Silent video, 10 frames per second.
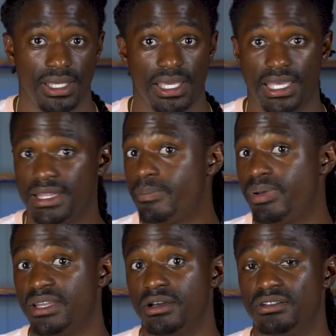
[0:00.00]
and they
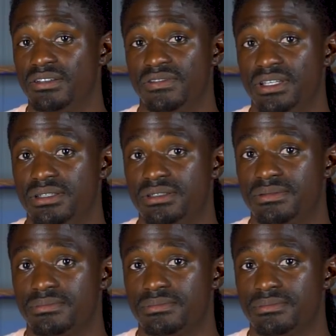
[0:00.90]
pay no dividends.
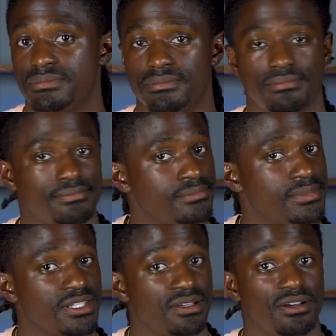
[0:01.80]

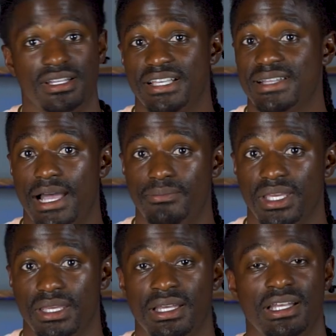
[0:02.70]
So that's not
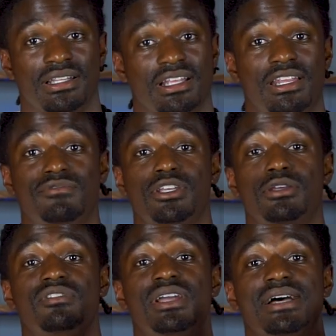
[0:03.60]
me. Now let me
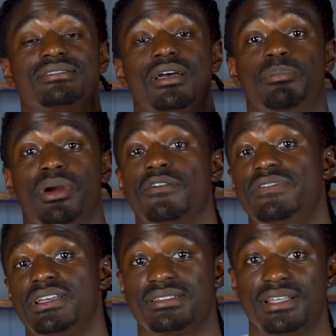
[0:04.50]
give you guys a
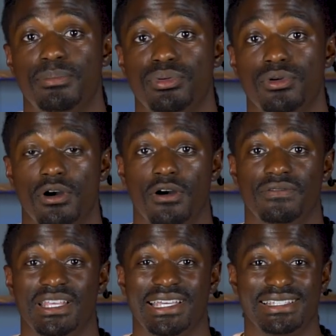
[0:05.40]
perfect example
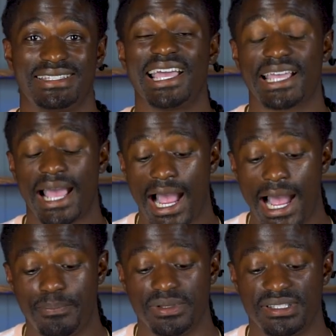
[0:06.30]
of the exact
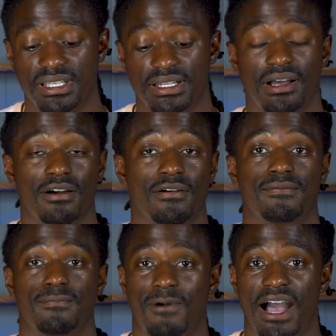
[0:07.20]
opposite of
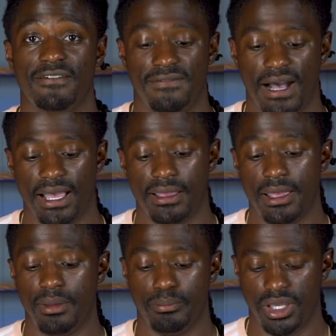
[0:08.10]
Wi-Fi,
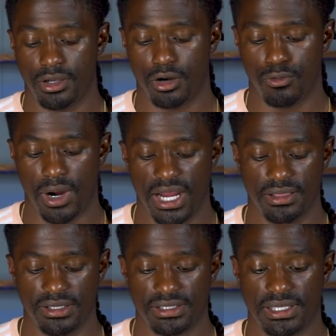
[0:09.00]
Bingo
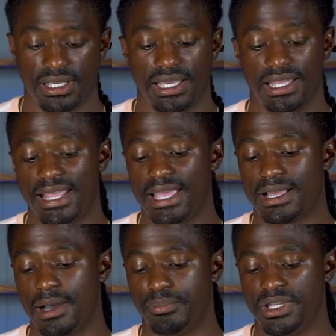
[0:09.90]
Wireless. And that
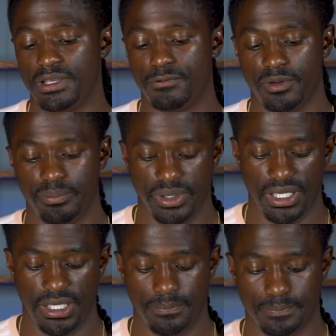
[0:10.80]
company would
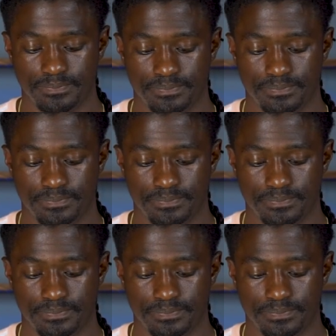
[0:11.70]
be